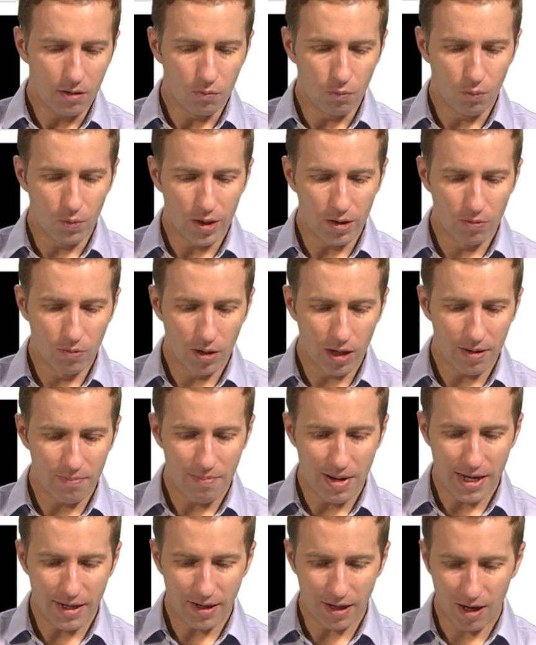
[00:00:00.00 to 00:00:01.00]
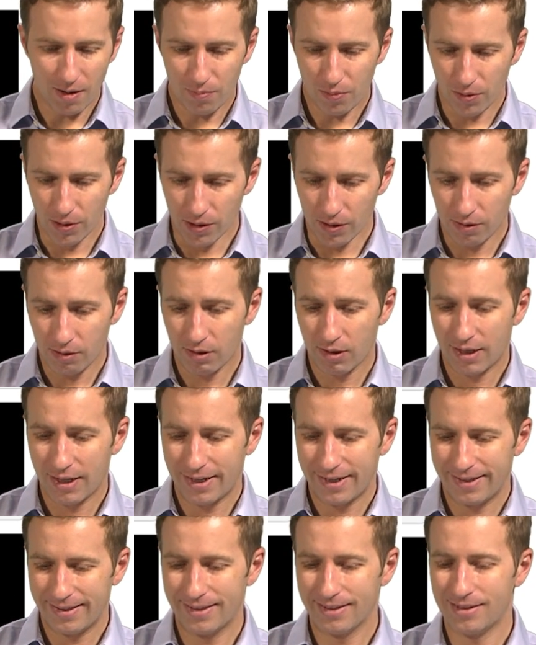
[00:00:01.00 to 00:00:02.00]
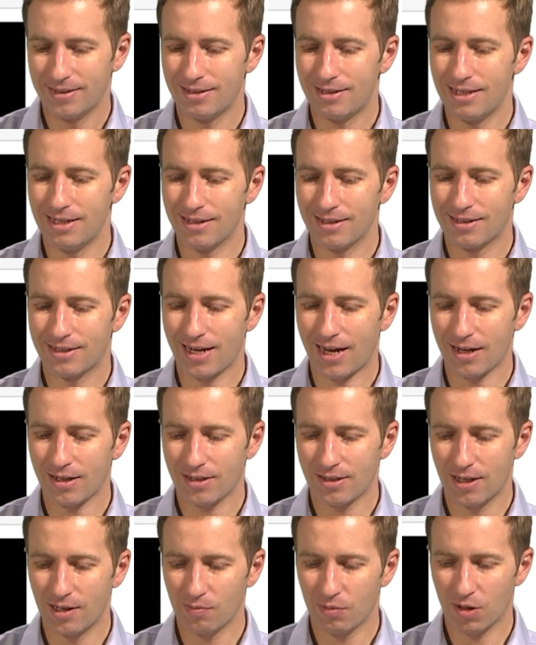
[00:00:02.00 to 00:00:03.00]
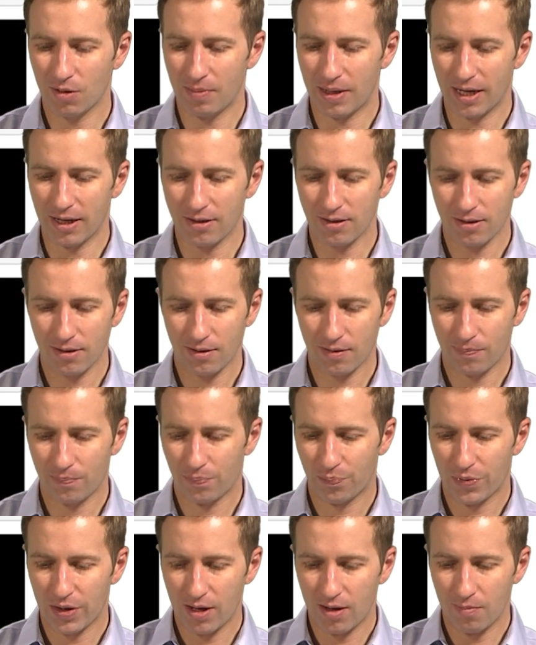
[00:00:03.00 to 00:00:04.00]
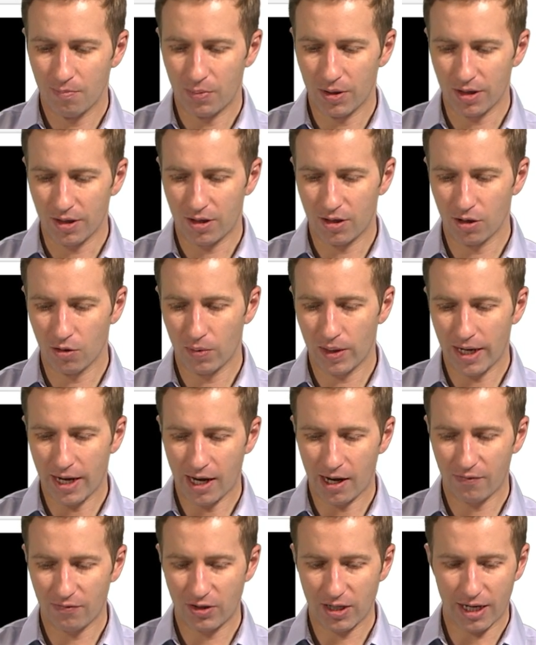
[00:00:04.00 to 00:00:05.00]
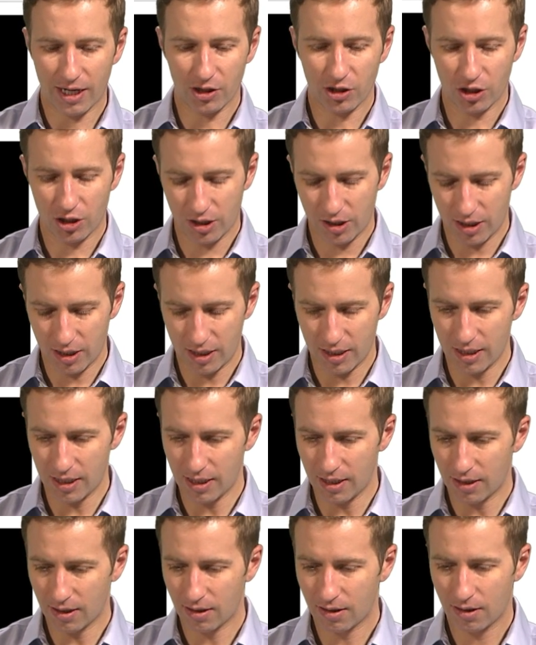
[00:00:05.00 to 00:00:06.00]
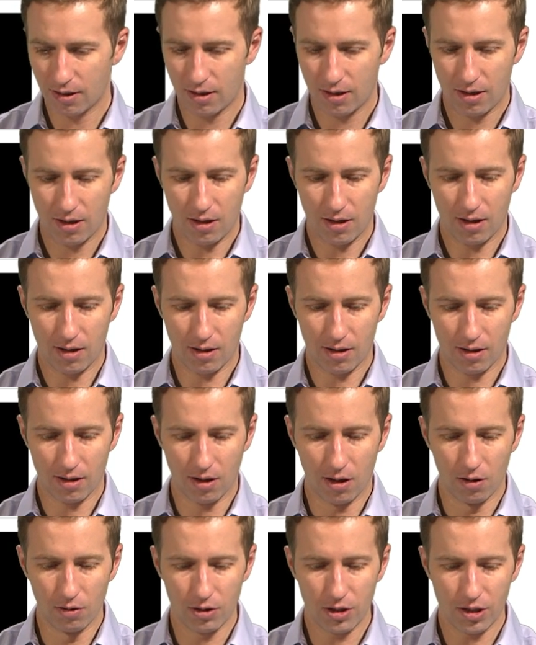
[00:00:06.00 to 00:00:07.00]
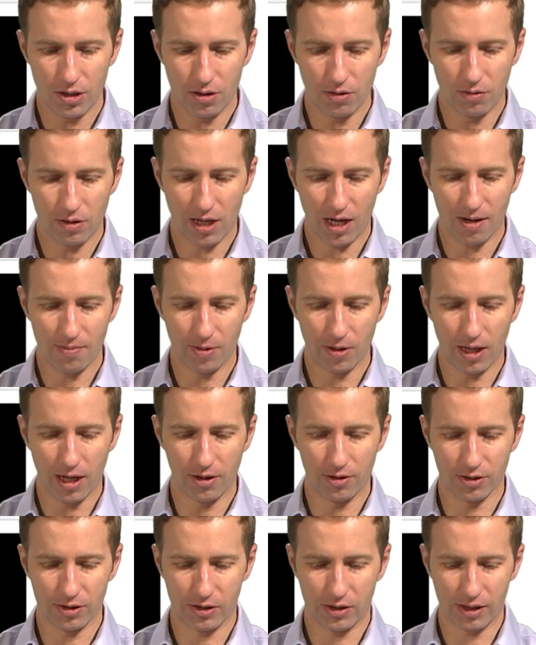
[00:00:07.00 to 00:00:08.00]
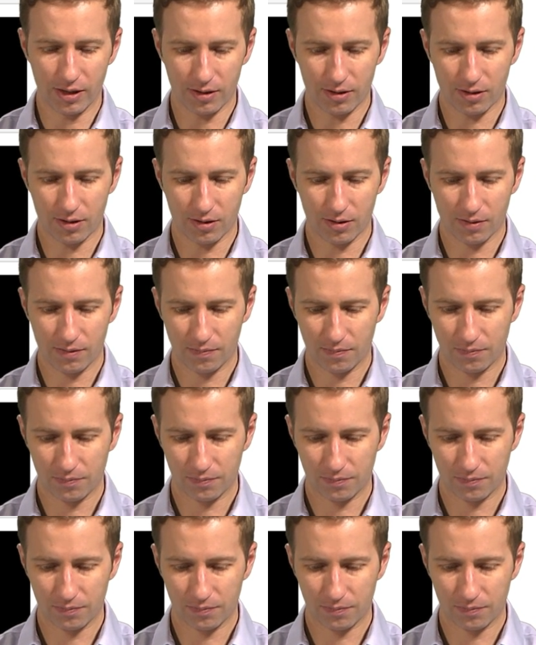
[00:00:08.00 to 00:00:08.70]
We run make emperor. This is the exact same command, but here we have -t OTU table L6.